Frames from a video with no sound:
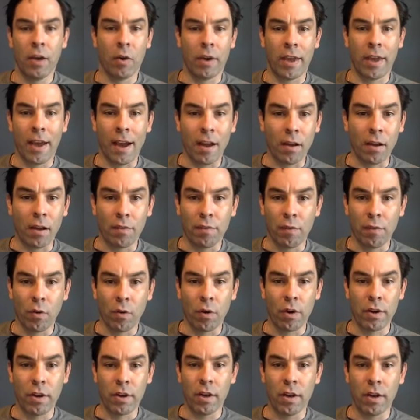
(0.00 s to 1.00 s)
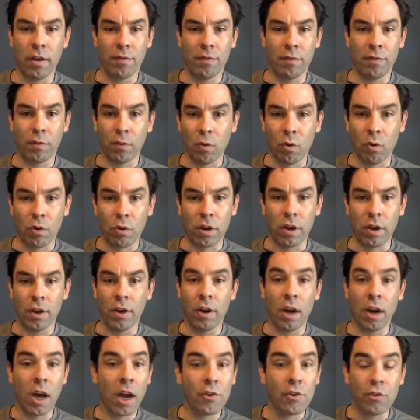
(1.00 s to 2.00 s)
California, Florida,
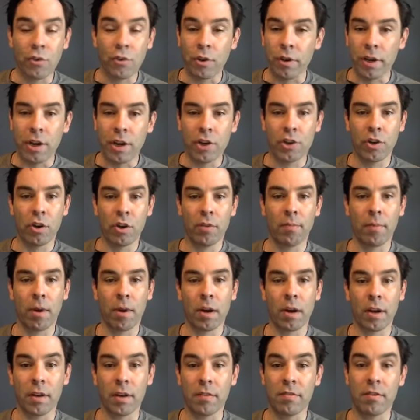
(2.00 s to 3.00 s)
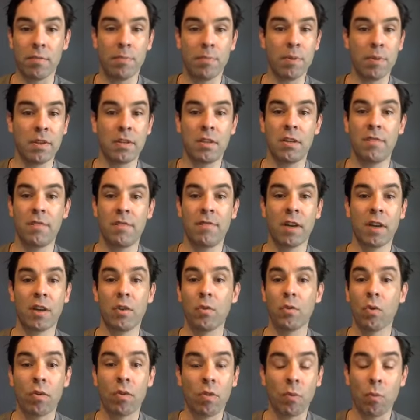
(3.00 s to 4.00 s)
non-traditional markets, the Pacific
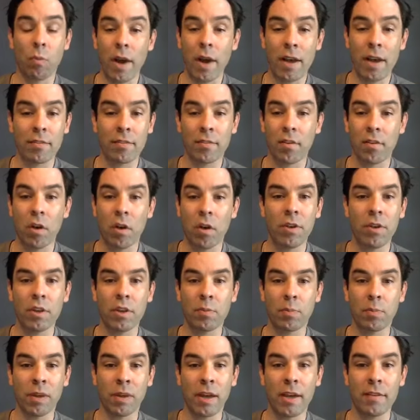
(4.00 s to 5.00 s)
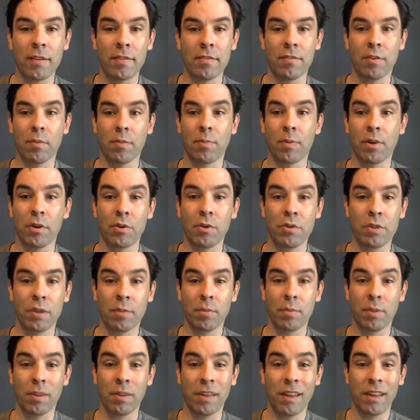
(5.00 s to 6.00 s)
Northwest. All these places are
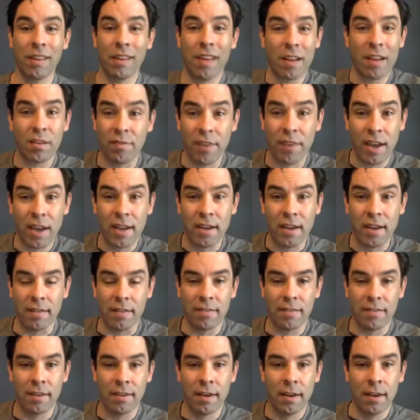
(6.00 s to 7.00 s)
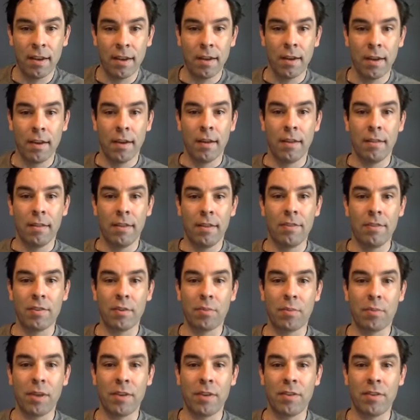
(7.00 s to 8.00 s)
producing. Las Vegas. These are
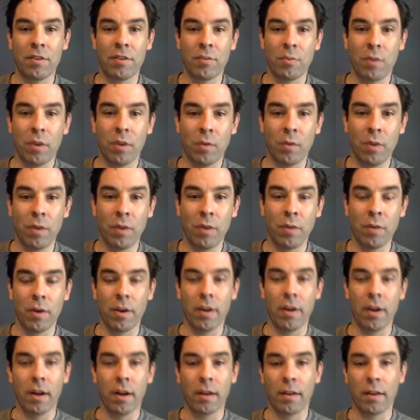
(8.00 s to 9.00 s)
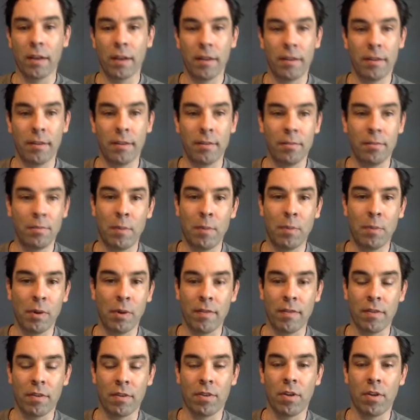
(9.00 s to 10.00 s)
places when we were young that people
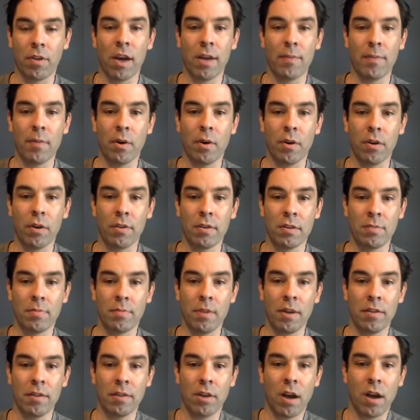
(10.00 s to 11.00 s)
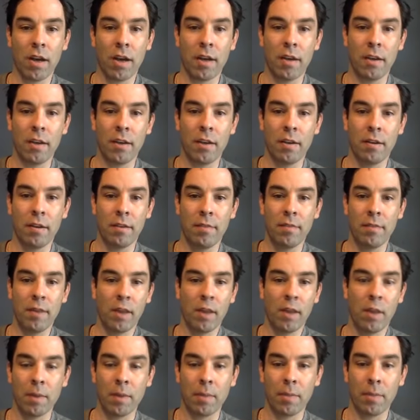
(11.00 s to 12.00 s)
never thought about as hockey
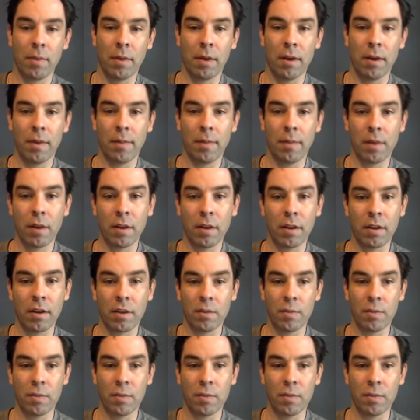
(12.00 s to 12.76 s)
developing markets.